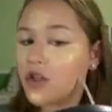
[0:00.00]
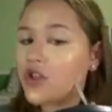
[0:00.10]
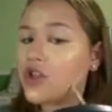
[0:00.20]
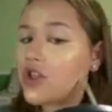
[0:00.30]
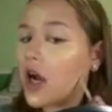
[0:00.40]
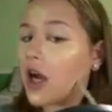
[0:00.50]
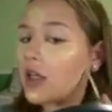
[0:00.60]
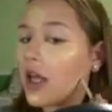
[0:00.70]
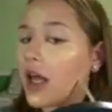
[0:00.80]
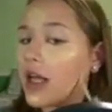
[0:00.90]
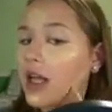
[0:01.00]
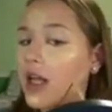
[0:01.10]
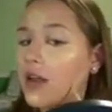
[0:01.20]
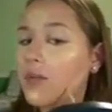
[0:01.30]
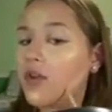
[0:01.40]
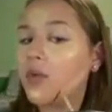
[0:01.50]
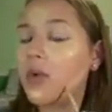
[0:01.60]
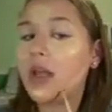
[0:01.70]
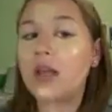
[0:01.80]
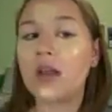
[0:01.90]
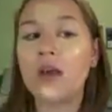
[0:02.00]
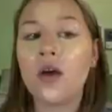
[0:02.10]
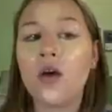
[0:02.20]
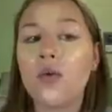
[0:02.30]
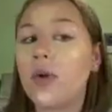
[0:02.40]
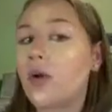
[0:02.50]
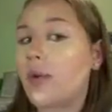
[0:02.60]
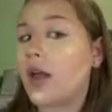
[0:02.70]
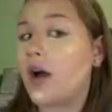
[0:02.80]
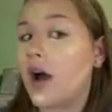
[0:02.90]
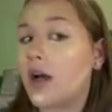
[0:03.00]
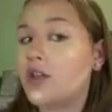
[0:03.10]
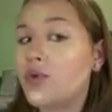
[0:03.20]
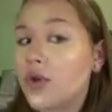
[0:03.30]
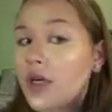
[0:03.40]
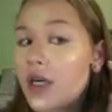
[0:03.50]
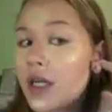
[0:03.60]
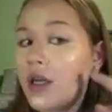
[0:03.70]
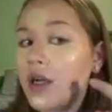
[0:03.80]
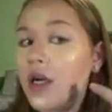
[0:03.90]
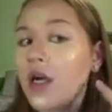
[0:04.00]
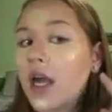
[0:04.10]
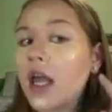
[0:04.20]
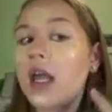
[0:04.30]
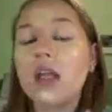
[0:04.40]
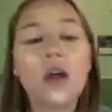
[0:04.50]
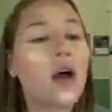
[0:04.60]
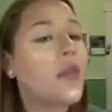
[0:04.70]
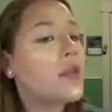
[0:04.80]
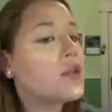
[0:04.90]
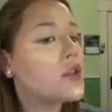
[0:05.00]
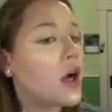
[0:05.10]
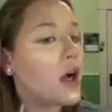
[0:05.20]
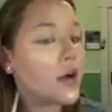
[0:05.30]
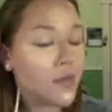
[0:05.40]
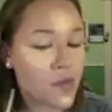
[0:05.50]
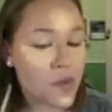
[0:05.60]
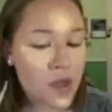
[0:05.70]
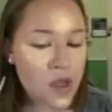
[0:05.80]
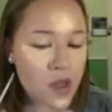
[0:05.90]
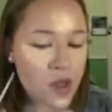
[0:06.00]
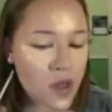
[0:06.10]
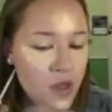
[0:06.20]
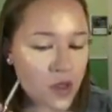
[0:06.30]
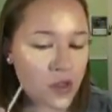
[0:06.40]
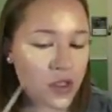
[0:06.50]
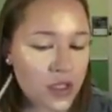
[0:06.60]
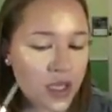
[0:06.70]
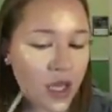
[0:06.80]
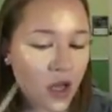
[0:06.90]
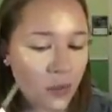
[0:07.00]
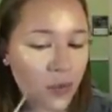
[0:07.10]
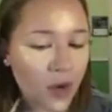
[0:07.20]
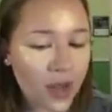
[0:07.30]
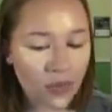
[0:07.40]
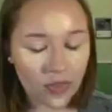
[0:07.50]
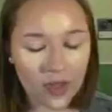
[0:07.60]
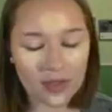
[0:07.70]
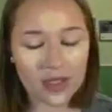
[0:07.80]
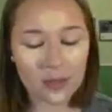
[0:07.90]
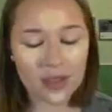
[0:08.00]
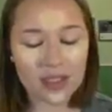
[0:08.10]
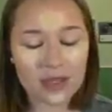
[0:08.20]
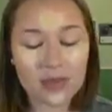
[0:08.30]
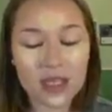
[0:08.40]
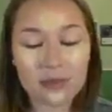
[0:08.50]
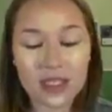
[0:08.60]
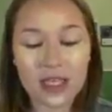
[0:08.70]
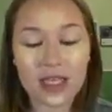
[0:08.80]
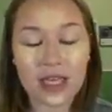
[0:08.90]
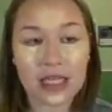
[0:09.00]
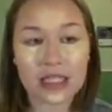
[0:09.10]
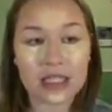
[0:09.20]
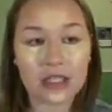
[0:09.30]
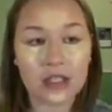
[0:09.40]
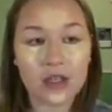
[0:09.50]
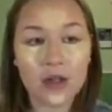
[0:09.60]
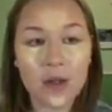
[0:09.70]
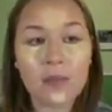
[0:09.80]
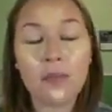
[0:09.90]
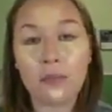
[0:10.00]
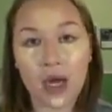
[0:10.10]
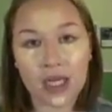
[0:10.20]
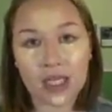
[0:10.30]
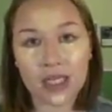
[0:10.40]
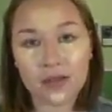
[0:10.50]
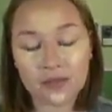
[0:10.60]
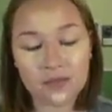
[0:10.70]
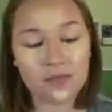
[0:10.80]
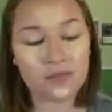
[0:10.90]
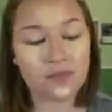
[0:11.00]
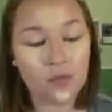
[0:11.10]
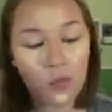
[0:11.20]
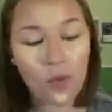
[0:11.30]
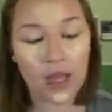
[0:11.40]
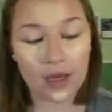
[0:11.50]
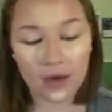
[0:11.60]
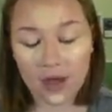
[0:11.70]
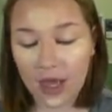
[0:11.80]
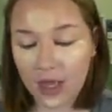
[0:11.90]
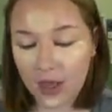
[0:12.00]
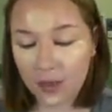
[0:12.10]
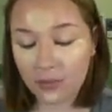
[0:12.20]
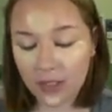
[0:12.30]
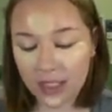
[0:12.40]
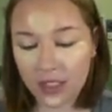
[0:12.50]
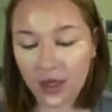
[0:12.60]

jawline in between where we contoured here and on the jaw. Just to help brighten things up because sometimes it can get a little muddy when I blend it